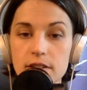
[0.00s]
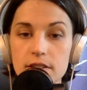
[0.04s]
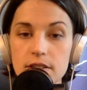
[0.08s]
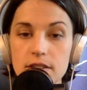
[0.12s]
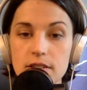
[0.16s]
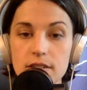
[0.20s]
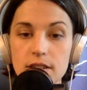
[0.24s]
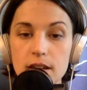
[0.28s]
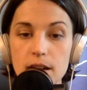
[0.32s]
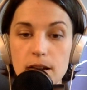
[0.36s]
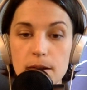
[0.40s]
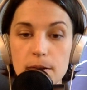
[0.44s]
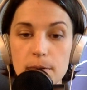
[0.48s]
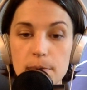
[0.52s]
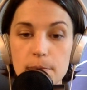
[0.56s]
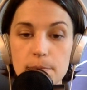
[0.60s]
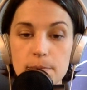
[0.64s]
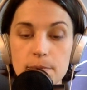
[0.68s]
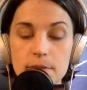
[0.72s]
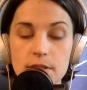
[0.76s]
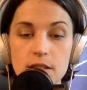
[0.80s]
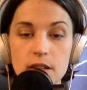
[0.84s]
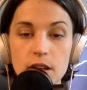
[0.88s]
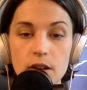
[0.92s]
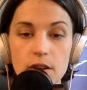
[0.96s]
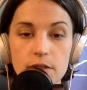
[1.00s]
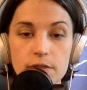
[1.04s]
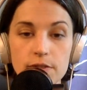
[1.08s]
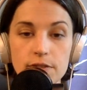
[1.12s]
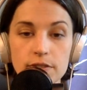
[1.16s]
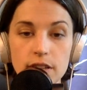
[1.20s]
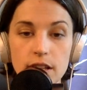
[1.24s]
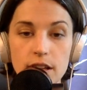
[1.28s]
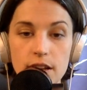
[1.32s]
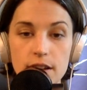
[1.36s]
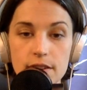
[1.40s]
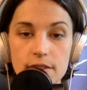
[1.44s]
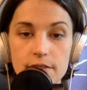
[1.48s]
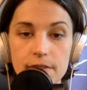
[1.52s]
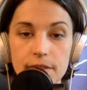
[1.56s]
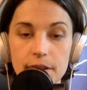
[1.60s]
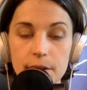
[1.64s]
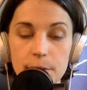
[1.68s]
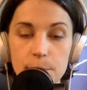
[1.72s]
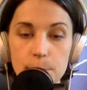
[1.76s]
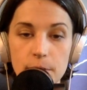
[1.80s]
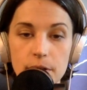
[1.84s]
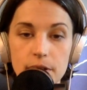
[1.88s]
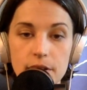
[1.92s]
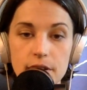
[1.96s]
some self-love and
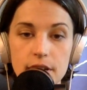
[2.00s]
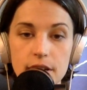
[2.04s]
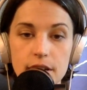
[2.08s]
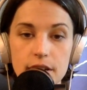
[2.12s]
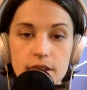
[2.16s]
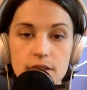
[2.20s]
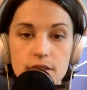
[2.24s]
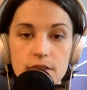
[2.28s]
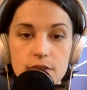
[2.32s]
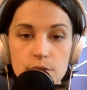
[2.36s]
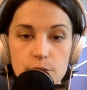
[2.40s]
awareness